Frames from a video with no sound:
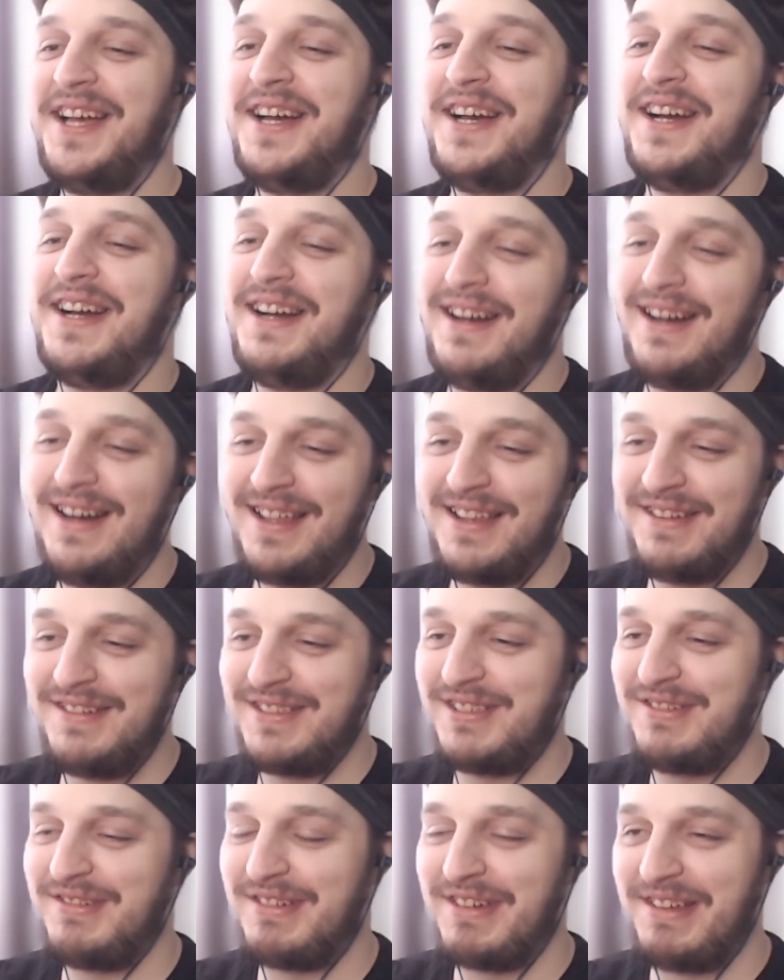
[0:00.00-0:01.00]
Oh, those
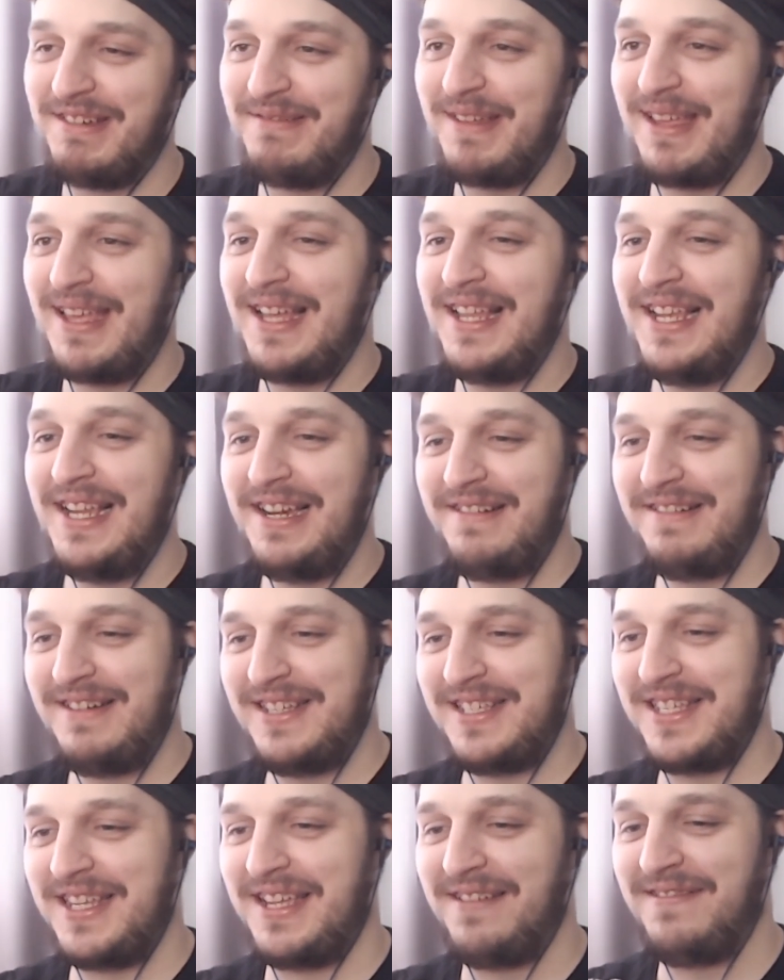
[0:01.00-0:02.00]
two are gonna be
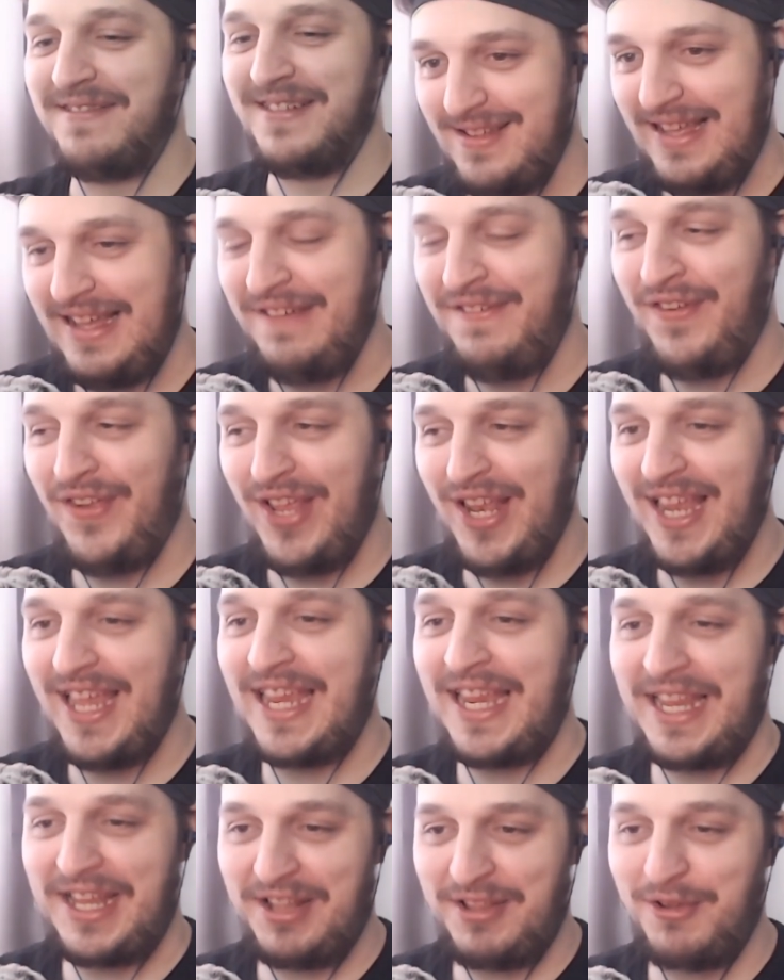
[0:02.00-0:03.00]
hilarious together. I feel
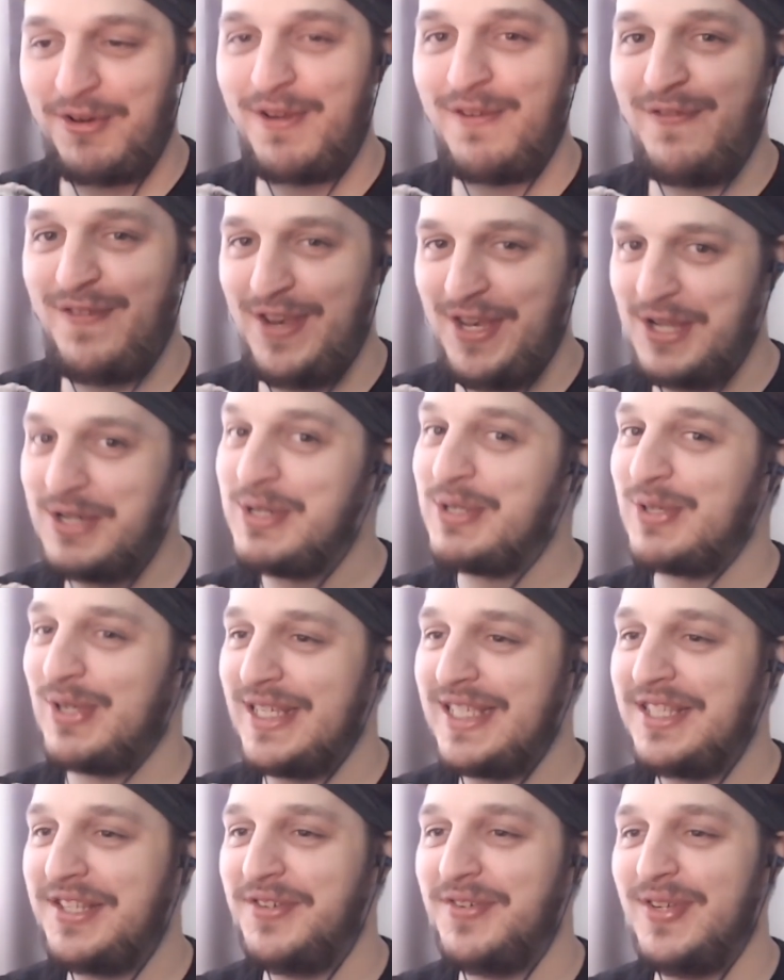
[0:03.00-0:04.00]
like Thorfinn knows what
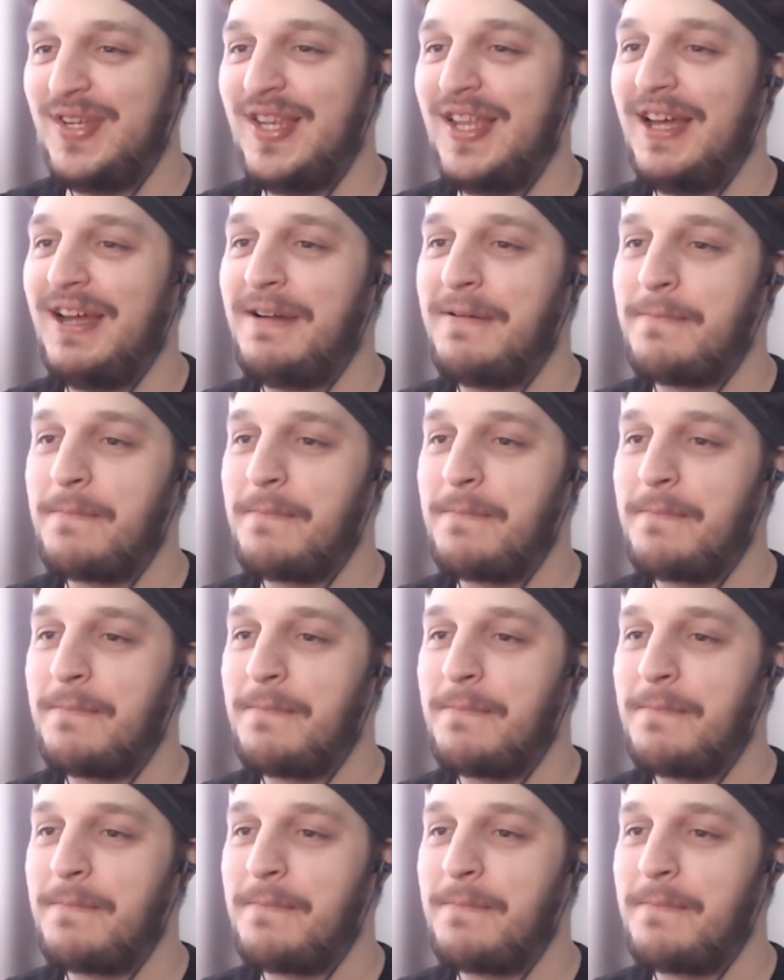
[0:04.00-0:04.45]
he's doing there.